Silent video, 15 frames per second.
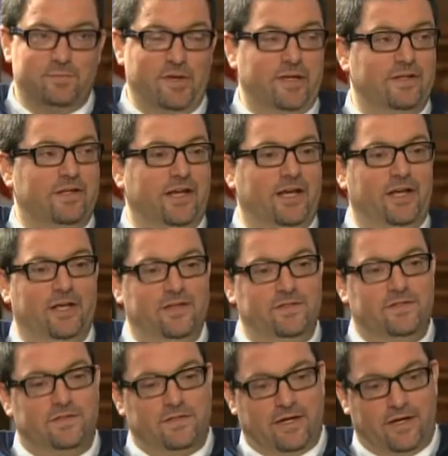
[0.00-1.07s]
building
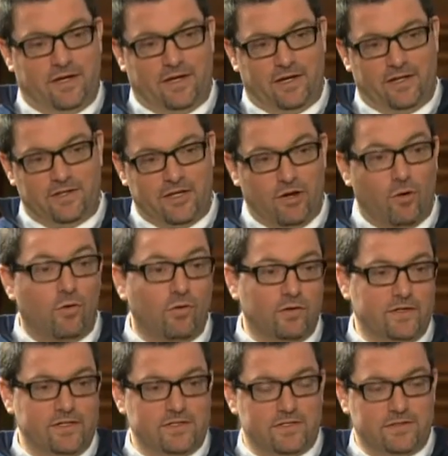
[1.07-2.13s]
is the
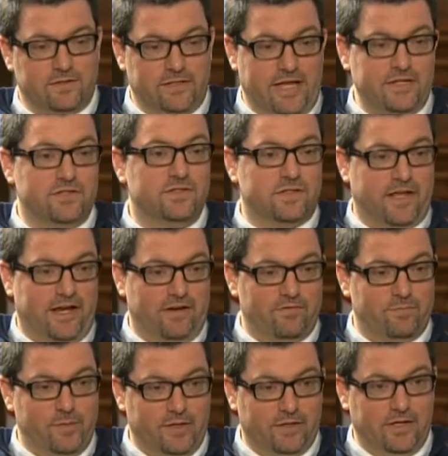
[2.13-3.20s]
oldest
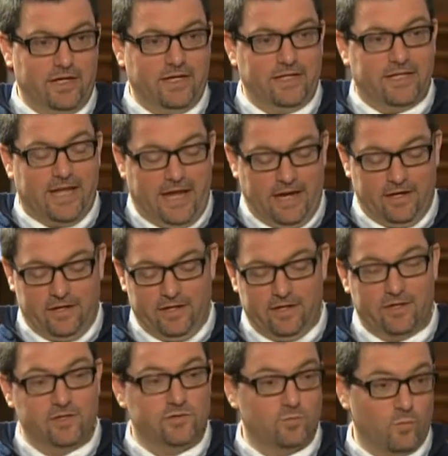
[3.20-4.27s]
legislative building in Canada,
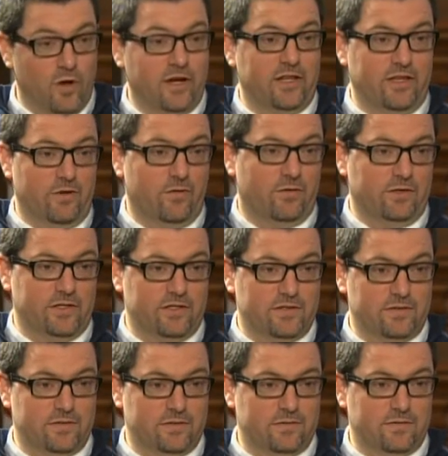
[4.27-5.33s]
and it's one of the
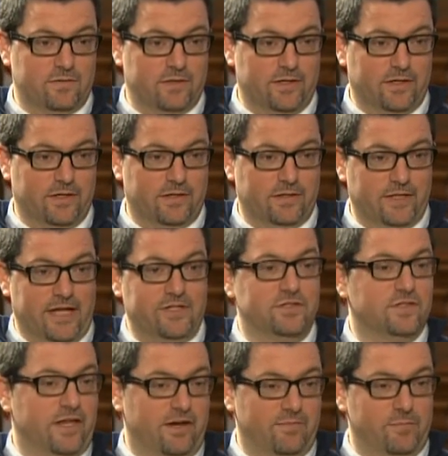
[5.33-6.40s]
oldest
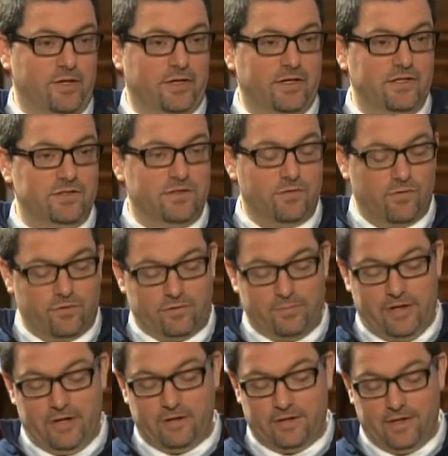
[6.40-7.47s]
legislative buildings in North
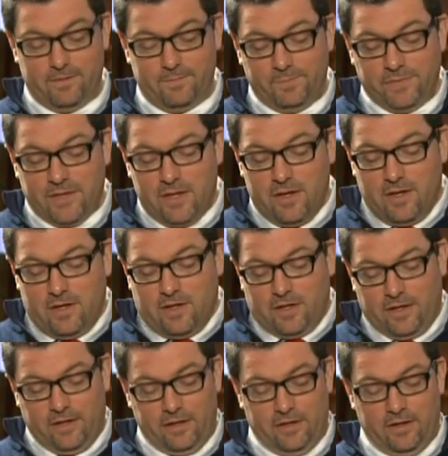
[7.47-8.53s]
America.
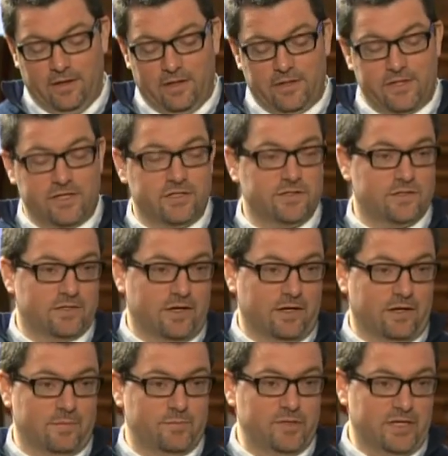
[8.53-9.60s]
This
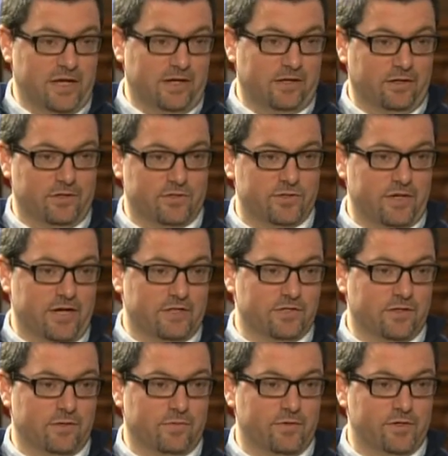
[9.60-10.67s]
particular
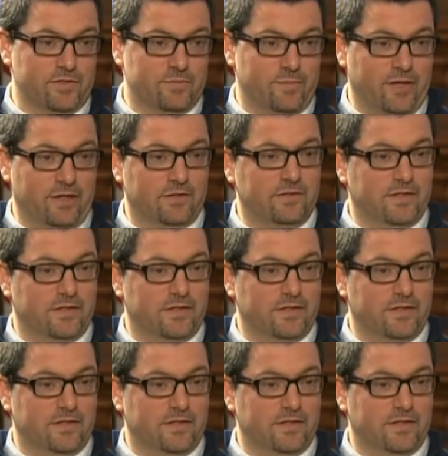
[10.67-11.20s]
structure was built